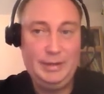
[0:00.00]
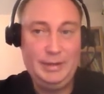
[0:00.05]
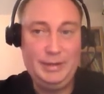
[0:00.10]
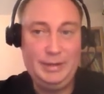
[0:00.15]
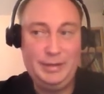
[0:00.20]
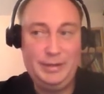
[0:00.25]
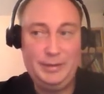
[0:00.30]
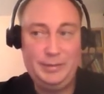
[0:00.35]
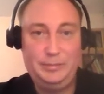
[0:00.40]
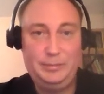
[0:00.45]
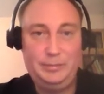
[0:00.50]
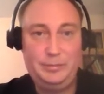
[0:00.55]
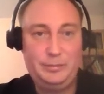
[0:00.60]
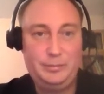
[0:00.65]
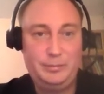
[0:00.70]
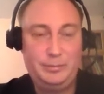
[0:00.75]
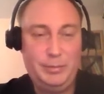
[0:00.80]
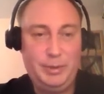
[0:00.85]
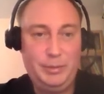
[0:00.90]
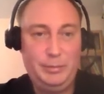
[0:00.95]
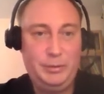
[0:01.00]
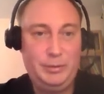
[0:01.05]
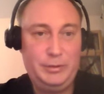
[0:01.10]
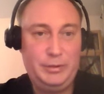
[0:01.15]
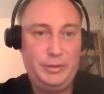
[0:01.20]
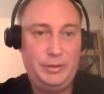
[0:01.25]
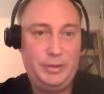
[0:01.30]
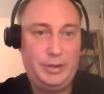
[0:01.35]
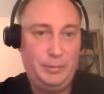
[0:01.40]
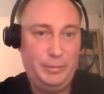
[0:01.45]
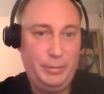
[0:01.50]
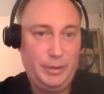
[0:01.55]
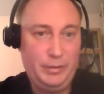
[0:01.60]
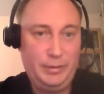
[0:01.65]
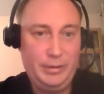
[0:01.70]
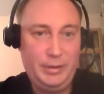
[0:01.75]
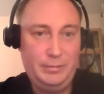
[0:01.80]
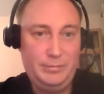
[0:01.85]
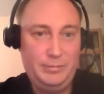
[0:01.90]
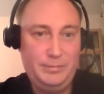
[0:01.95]
and people did
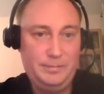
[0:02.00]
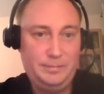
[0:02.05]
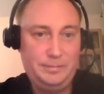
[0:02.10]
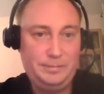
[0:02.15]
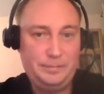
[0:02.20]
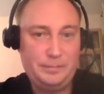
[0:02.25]
compare them.